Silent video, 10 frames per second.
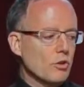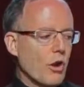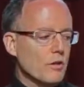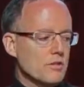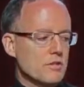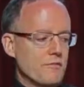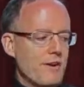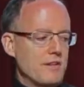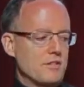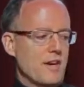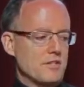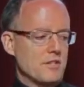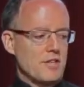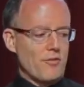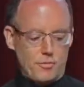largest effect size
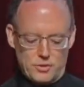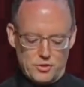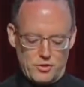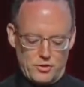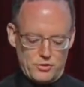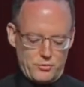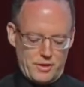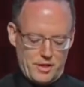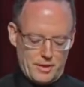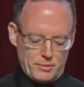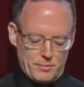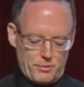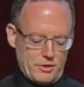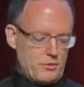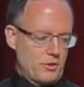that's ever been shown in treating high blood
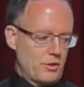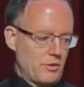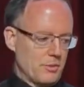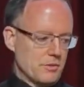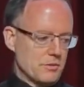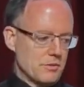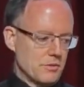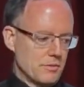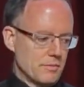pressure in humans.